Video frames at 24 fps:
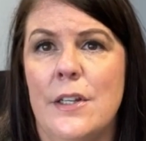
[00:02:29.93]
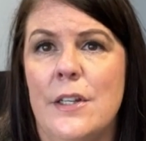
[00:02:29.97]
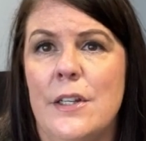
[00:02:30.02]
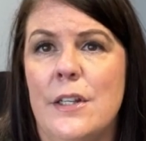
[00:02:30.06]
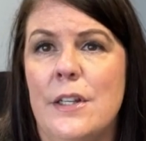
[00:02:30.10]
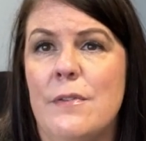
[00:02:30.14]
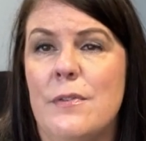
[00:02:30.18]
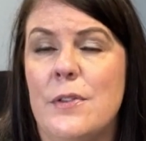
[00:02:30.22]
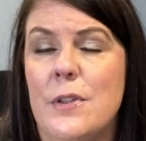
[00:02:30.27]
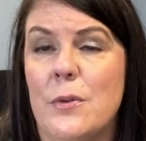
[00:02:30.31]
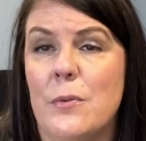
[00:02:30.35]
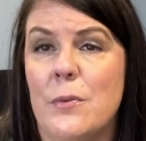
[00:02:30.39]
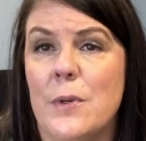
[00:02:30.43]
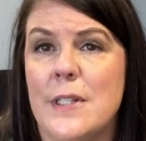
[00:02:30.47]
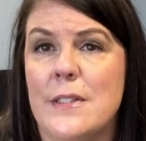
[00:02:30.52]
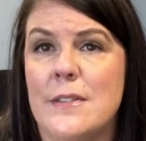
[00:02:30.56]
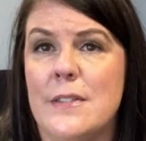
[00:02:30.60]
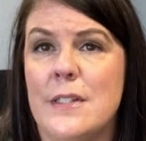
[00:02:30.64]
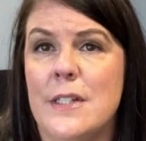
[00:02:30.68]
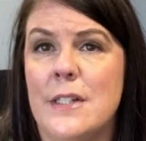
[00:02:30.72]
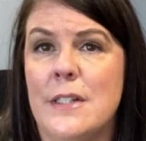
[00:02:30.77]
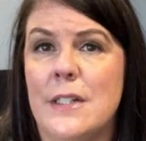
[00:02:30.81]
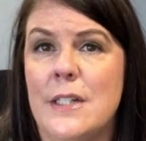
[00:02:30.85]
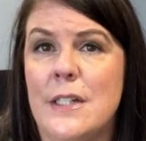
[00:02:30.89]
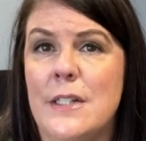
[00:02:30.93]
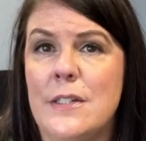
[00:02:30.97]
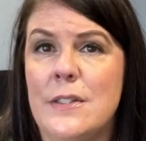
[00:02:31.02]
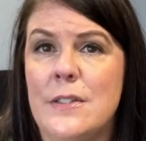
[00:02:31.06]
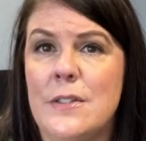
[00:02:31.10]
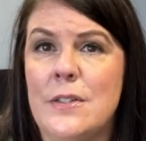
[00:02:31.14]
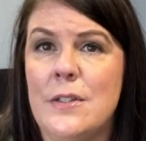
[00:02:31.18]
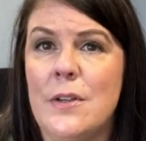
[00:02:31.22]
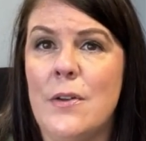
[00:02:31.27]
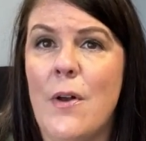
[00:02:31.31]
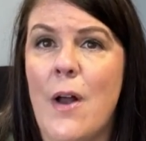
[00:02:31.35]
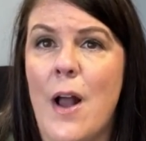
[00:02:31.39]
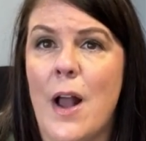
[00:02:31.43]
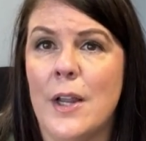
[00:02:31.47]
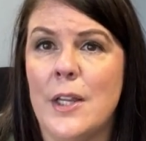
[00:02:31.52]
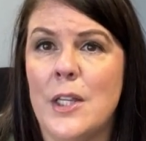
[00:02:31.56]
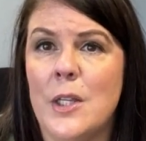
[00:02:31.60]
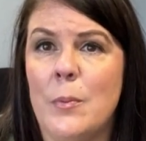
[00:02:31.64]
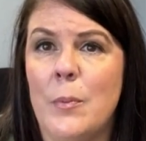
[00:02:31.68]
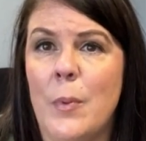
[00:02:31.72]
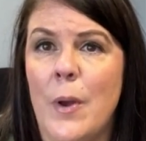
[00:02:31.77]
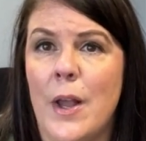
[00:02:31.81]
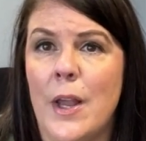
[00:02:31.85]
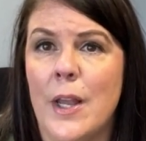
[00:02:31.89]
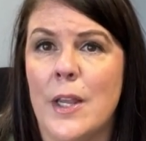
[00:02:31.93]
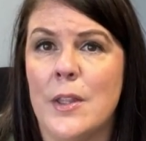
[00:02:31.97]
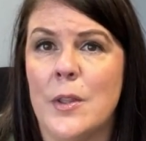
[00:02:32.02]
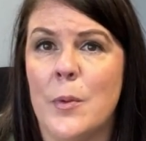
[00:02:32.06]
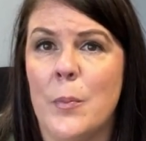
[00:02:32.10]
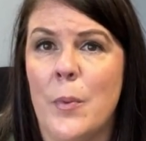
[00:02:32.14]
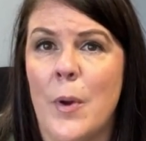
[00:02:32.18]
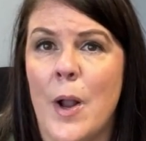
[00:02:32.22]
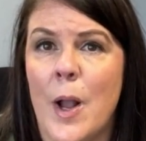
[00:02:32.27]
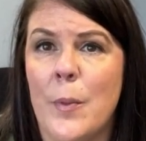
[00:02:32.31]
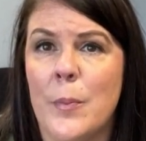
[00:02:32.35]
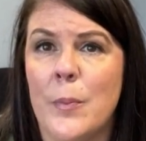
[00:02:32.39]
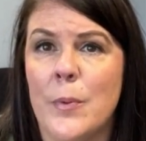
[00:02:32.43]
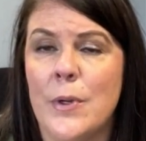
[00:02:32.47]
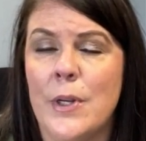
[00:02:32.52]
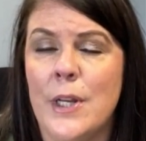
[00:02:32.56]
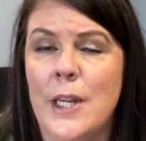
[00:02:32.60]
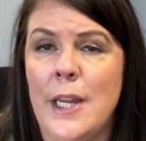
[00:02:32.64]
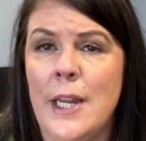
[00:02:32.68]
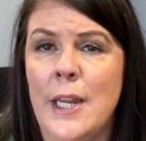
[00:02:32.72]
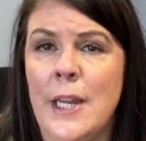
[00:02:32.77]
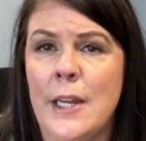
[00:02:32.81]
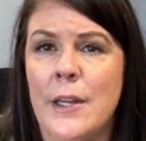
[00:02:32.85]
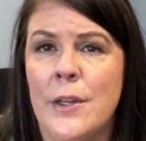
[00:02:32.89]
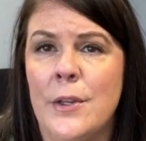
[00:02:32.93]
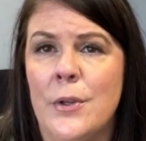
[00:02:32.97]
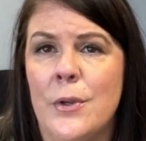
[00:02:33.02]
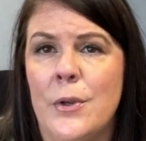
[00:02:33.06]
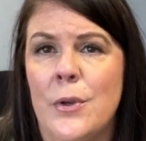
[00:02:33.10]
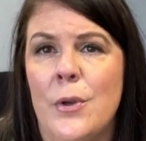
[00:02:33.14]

If the resident is still occupying the property,